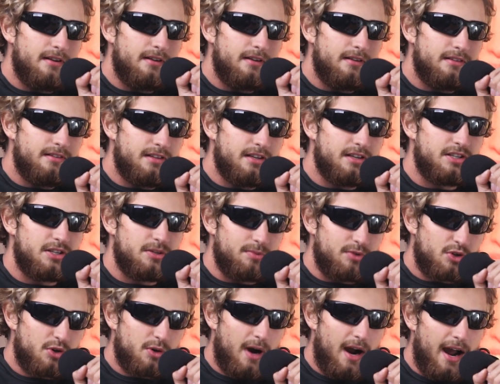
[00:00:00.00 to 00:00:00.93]
to
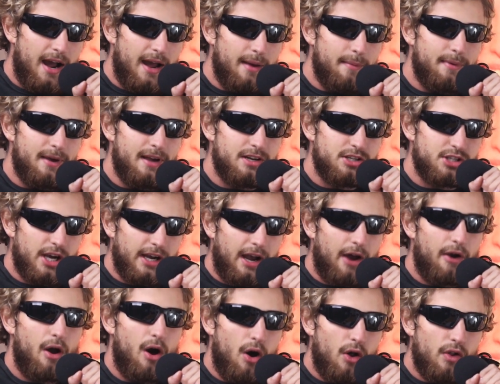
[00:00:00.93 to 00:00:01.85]
subscribe and check out
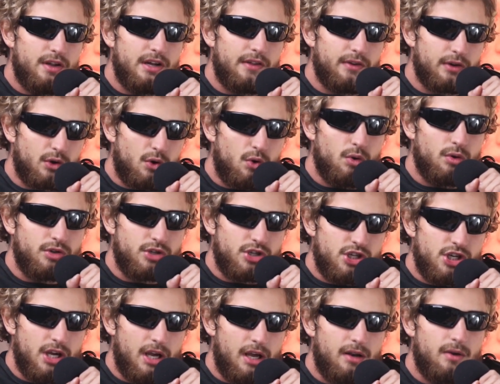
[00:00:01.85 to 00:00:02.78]
all the other cool
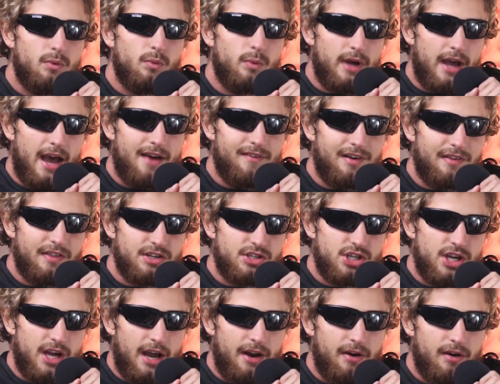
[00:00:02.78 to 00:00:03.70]
shit we have on the
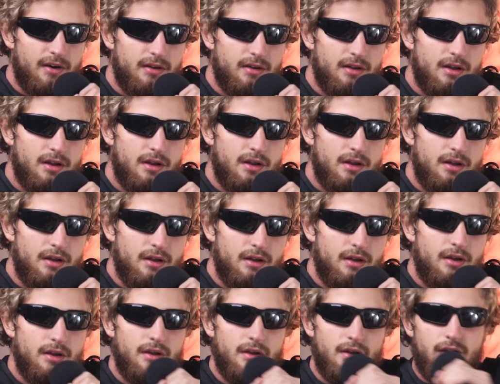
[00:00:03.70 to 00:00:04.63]
channel.
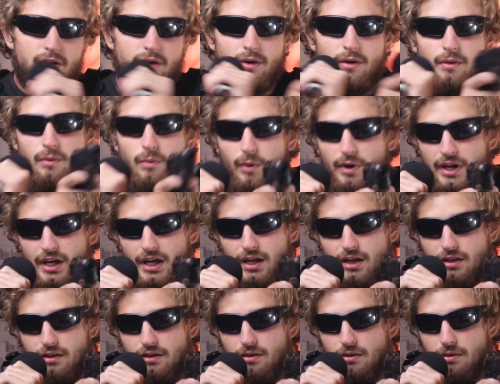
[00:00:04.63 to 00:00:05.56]
What are you going to
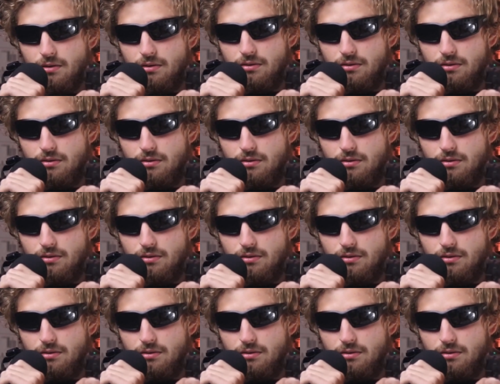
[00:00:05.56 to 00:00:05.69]
do?